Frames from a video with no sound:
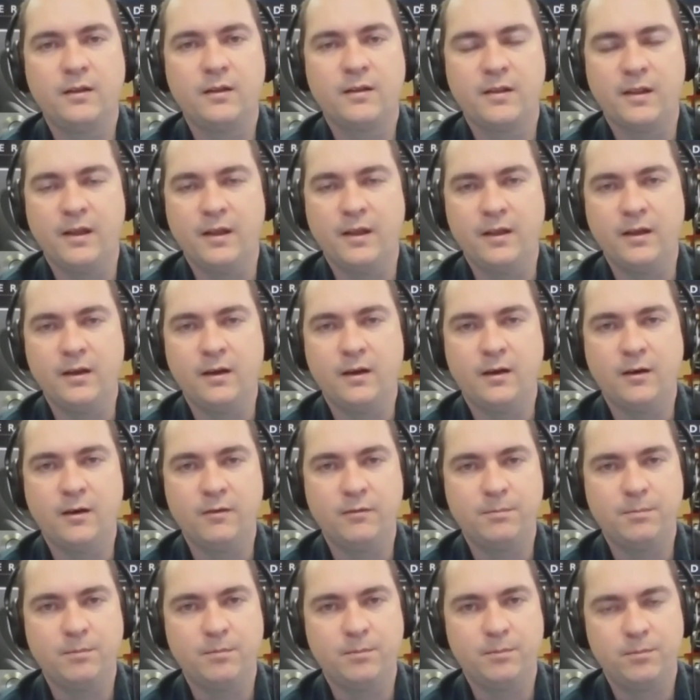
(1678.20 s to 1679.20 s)
they are
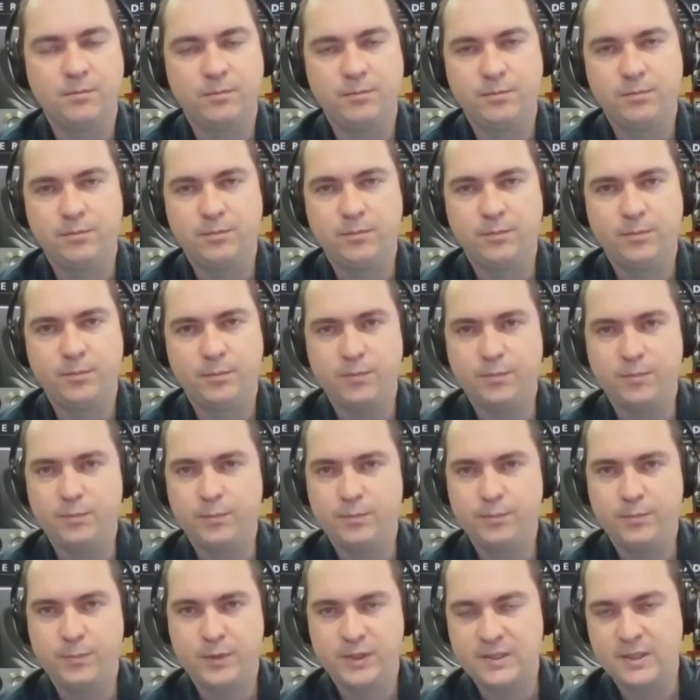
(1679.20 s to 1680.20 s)

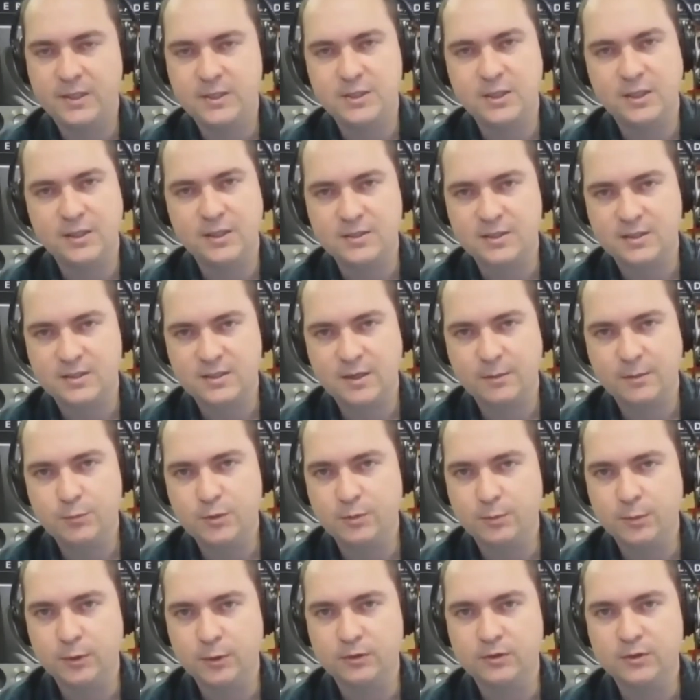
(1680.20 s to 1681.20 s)
potentially
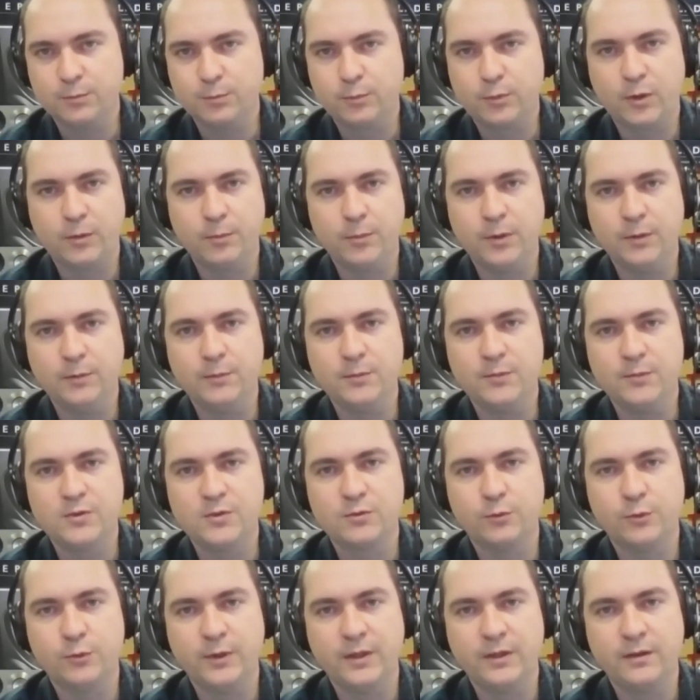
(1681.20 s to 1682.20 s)
susceptible to
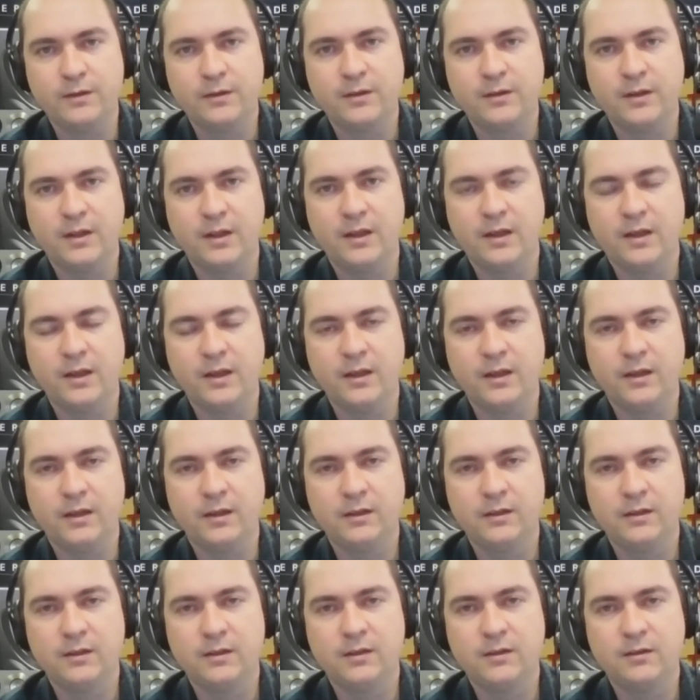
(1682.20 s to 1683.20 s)
problems with
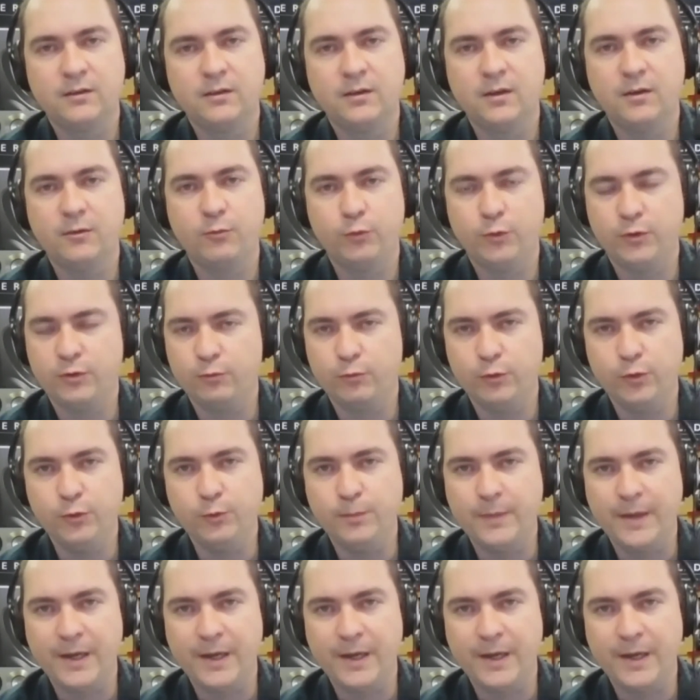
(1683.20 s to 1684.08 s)
room